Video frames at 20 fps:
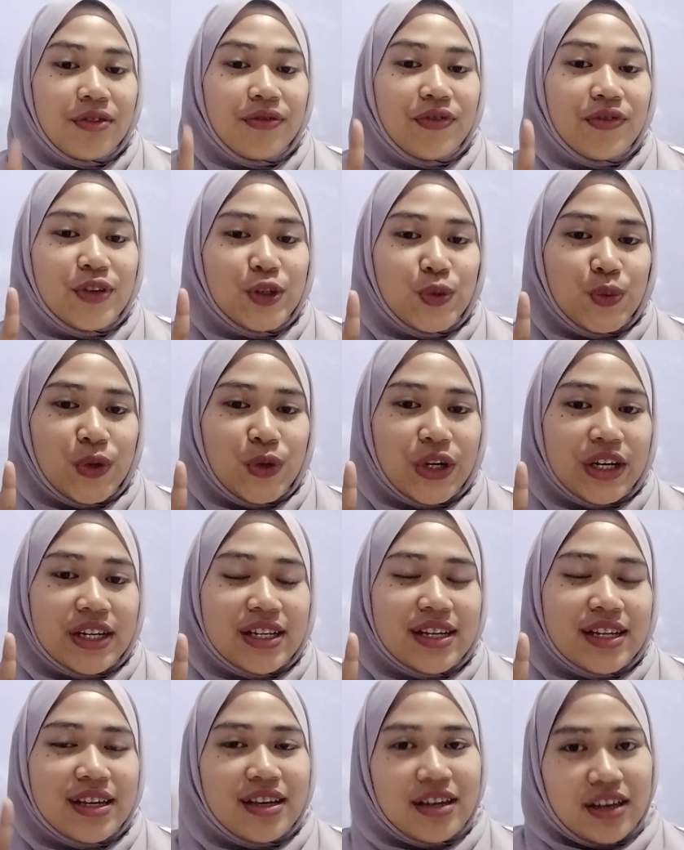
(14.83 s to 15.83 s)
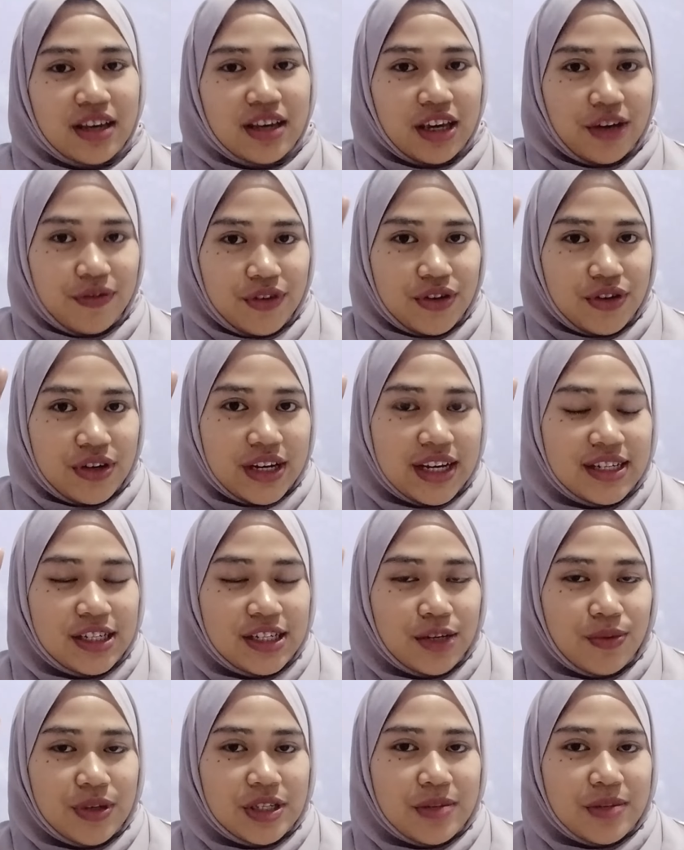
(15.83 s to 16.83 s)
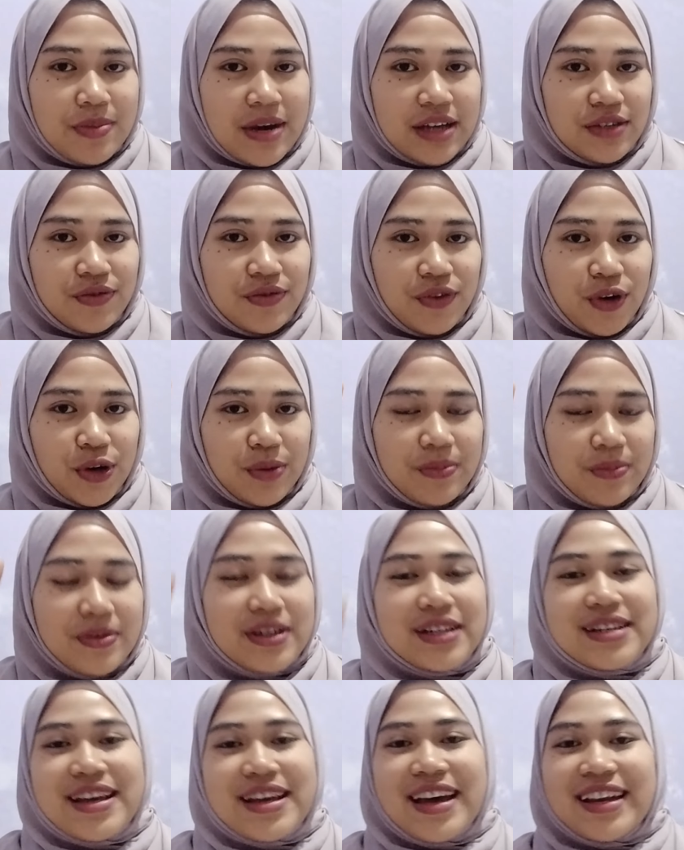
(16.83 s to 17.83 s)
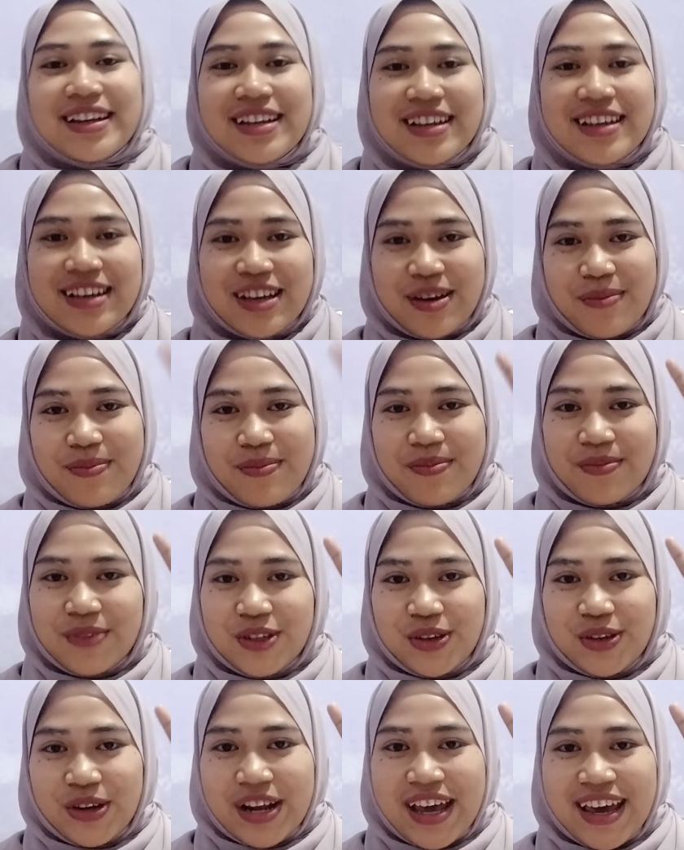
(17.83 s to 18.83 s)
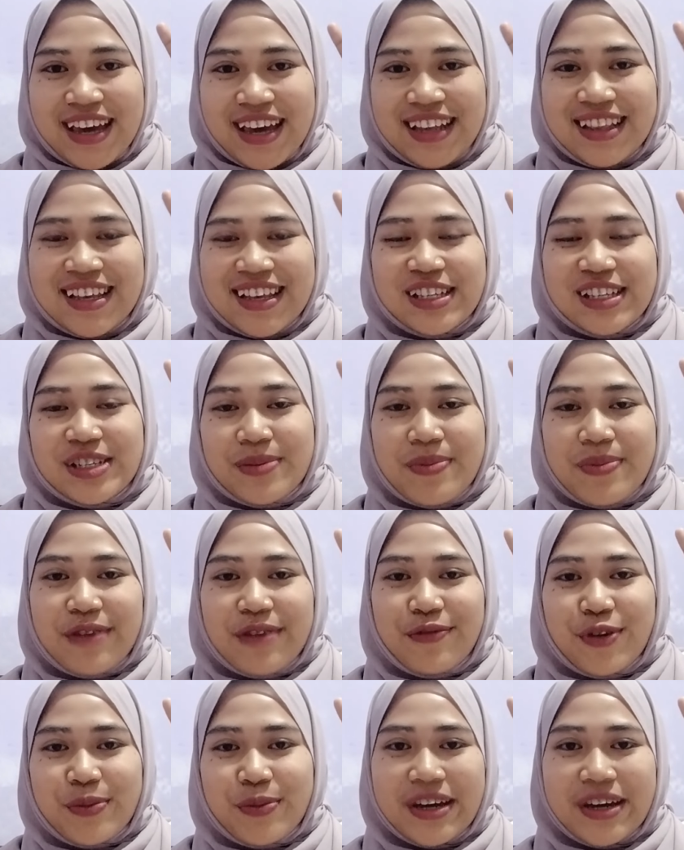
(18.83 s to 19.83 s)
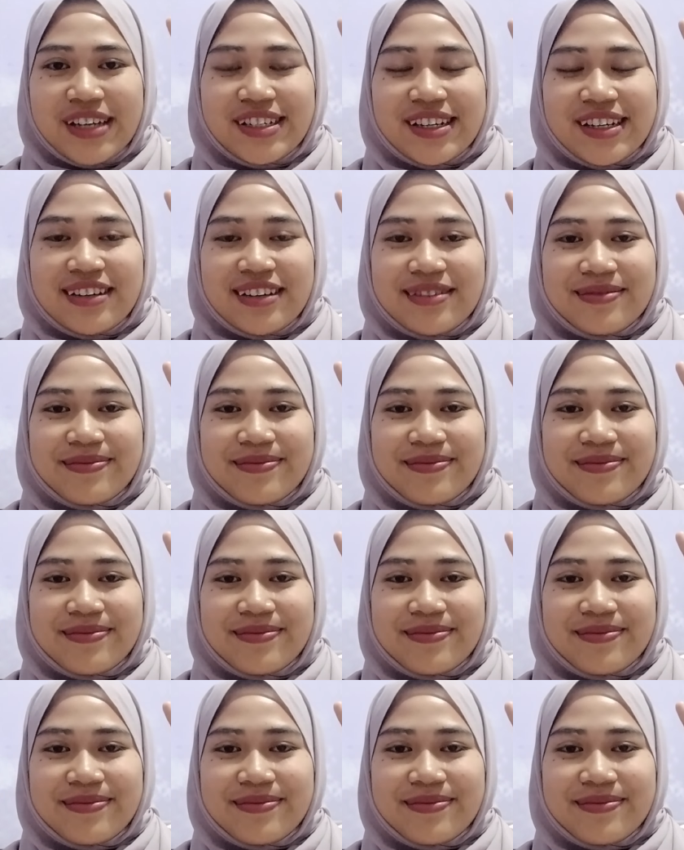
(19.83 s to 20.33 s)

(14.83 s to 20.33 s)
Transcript: First word, if donation was the best form, then donate is the back formation.